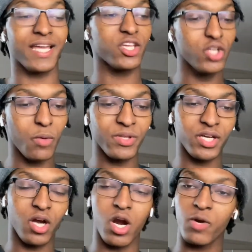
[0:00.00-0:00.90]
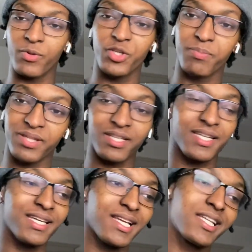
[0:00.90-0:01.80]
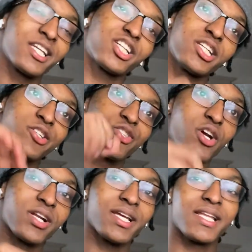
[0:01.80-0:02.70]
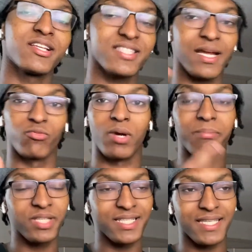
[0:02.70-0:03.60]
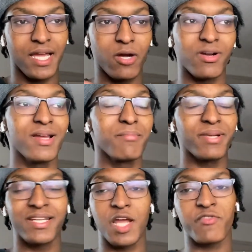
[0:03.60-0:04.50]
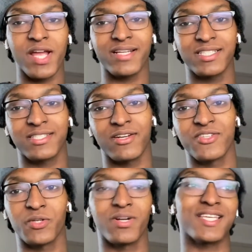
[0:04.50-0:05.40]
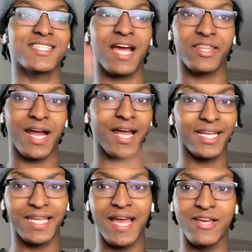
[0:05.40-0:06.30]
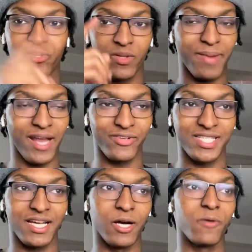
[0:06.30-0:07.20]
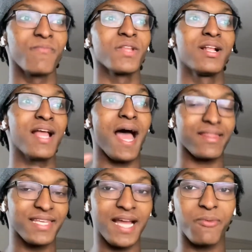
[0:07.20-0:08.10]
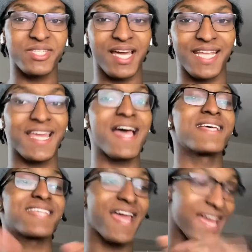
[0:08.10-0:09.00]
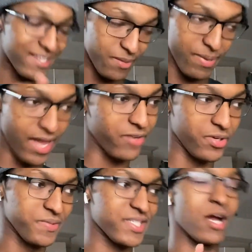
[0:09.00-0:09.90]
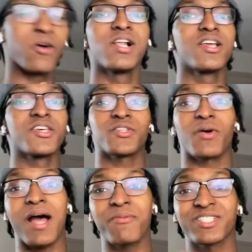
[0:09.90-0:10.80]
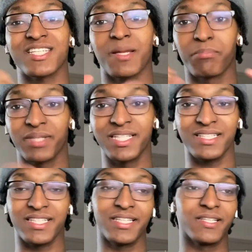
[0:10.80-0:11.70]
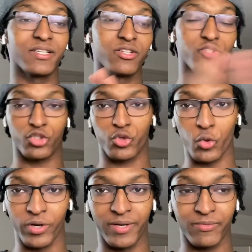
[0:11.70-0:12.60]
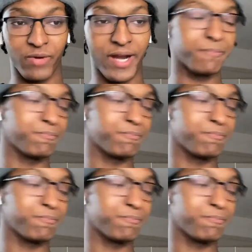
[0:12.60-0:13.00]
Like, you know when you put the key in the ignition and you turn it and does that rumbling sound, but it never actually turns on because it's either out of gas or the battery's out. I think I was out of gas and the battery was out. So I was just completely destroyed, right?